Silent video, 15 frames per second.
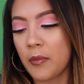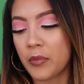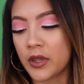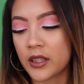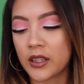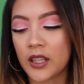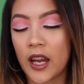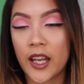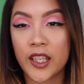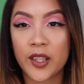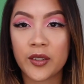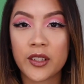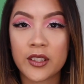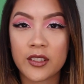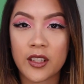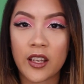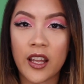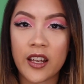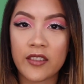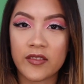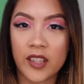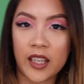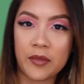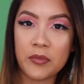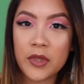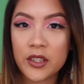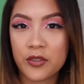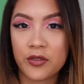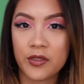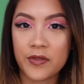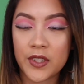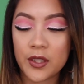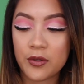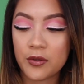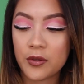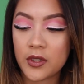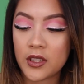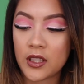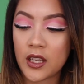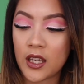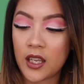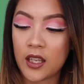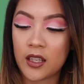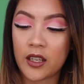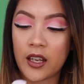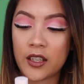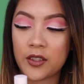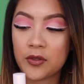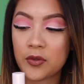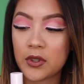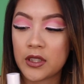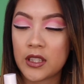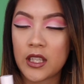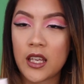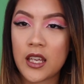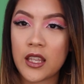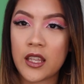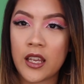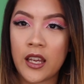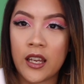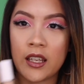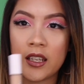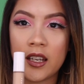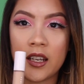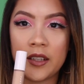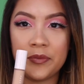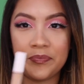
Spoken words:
but I know there's a lot of like mixed reviews, and I just want to say that